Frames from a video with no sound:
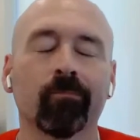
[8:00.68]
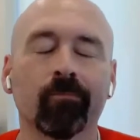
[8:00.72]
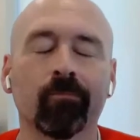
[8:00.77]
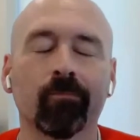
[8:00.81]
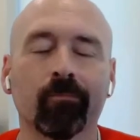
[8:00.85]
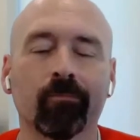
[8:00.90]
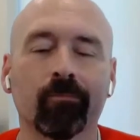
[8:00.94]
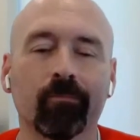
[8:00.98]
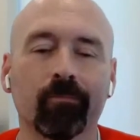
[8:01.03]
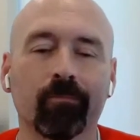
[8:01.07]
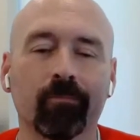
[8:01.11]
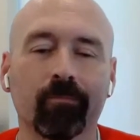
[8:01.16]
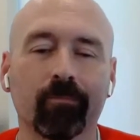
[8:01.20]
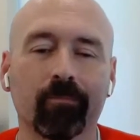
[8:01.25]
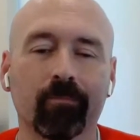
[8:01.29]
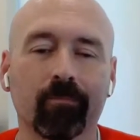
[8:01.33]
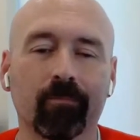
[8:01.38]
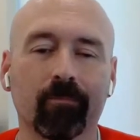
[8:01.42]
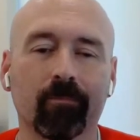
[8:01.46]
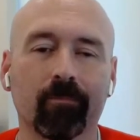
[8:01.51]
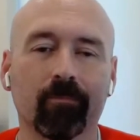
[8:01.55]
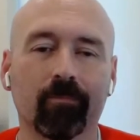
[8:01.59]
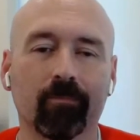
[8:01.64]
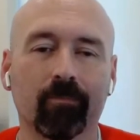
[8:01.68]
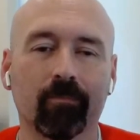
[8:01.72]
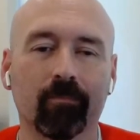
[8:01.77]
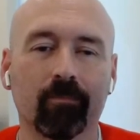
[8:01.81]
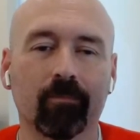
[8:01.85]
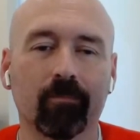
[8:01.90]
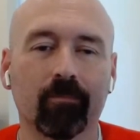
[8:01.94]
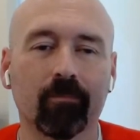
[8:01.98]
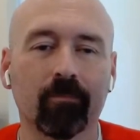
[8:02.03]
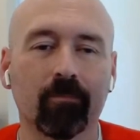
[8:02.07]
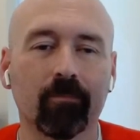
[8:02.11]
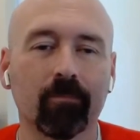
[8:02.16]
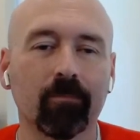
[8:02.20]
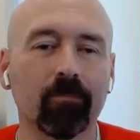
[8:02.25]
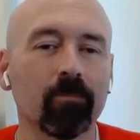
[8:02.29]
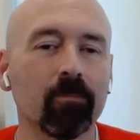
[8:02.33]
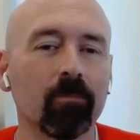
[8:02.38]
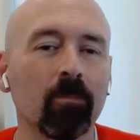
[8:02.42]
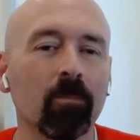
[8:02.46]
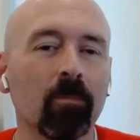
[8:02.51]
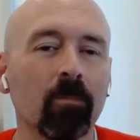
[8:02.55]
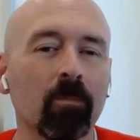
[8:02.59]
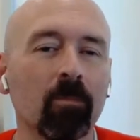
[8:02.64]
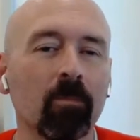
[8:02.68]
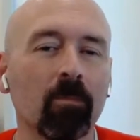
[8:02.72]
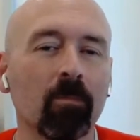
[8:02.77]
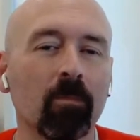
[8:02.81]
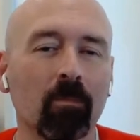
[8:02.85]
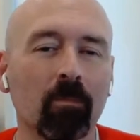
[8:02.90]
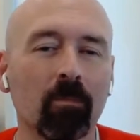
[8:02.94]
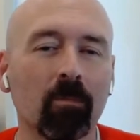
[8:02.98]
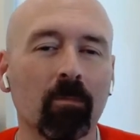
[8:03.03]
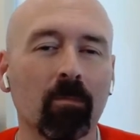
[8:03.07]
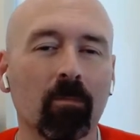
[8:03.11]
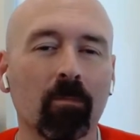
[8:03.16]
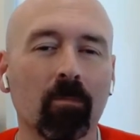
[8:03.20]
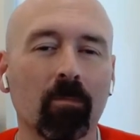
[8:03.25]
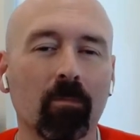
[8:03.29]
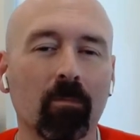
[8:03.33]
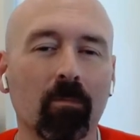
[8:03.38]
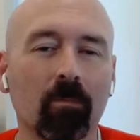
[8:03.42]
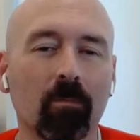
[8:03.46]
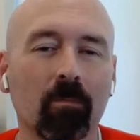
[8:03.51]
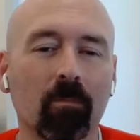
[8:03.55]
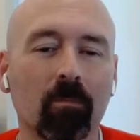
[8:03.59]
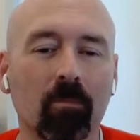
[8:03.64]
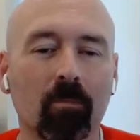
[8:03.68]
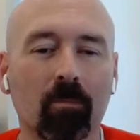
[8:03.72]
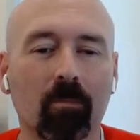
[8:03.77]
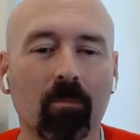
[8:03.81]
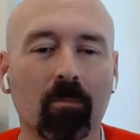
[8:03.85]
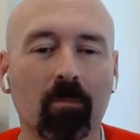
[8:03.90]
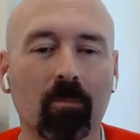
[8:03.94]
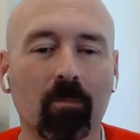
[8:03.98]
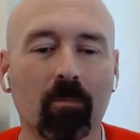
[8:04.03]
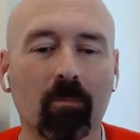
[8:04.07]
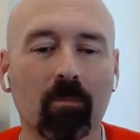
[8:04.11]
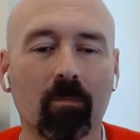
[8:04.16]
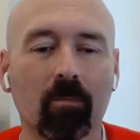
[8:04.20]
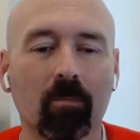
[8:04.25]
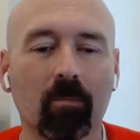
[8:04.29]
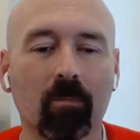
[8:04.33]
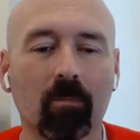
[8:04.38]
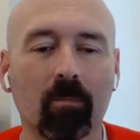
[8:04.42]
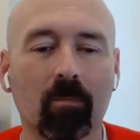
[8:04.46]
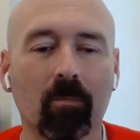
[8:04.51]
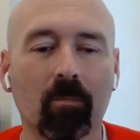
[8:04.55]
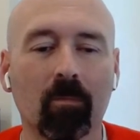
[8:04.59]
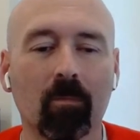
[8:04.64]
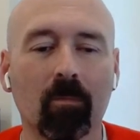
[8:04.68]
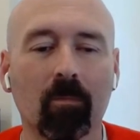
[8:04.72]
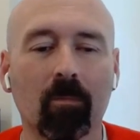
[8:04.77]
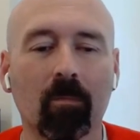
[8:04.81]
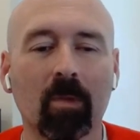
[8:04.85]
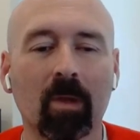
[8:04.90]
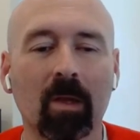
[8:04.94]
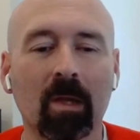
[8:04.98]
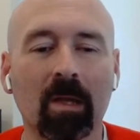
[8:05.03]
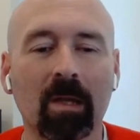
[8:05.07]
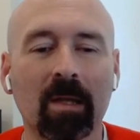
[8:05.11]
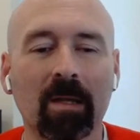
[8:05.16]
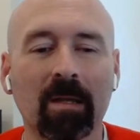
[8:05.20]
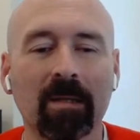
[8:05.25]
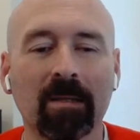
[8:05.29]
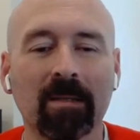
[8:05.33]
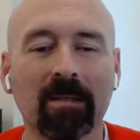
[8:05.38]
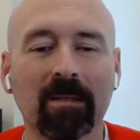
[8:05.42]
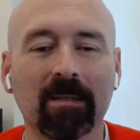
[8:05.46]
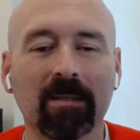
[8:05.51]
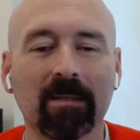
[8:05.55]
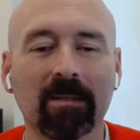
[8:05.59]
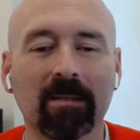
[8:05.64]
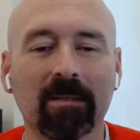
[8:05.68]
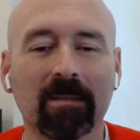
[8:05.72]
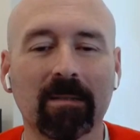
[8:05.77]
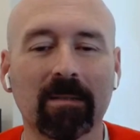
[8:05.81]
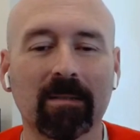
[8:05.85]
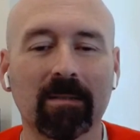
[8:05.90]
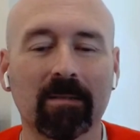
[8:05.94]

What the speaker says: The person shown says nothing.